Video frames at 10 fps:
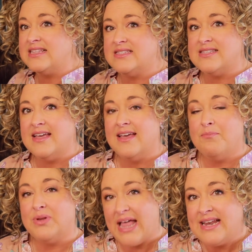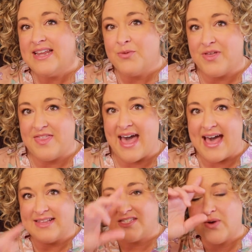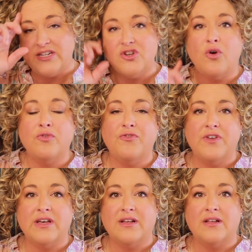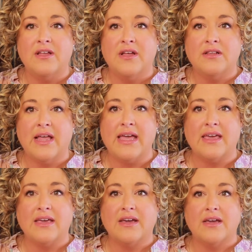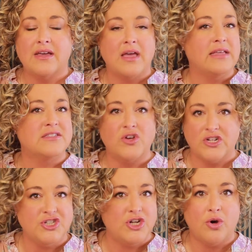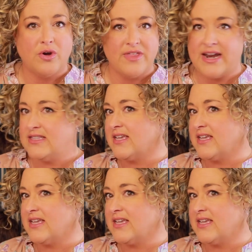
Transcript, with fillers: it's blending with that so I don't feel like it's going to show or that it's